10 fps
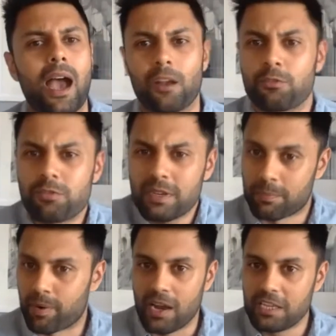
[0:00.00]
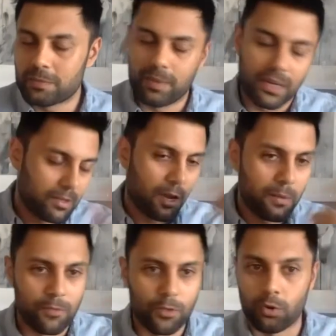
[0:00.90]
And I was really surprised, but
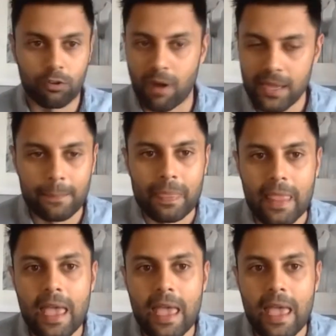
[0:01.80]
thought great.